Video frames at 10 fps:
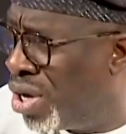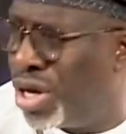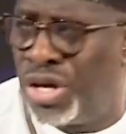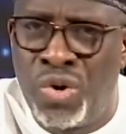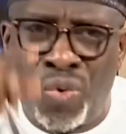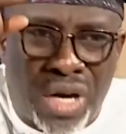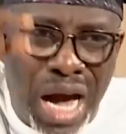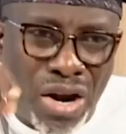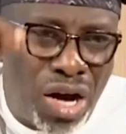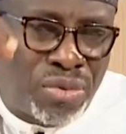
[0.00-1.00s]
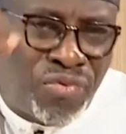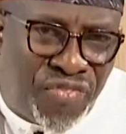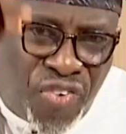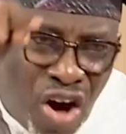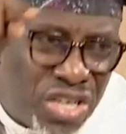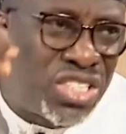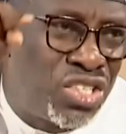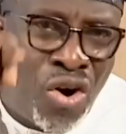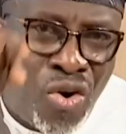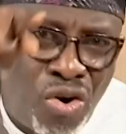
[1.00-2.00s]
you cannot force
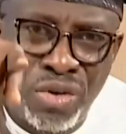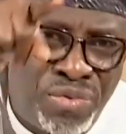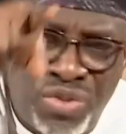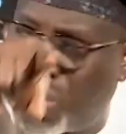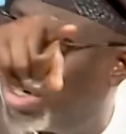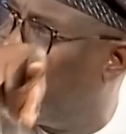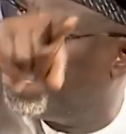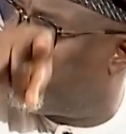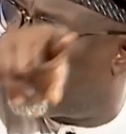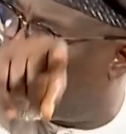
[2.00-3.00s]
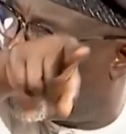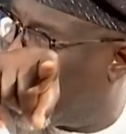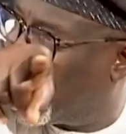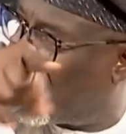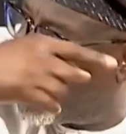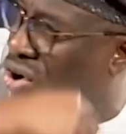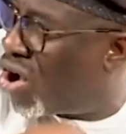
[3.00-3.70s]
your own zoning process on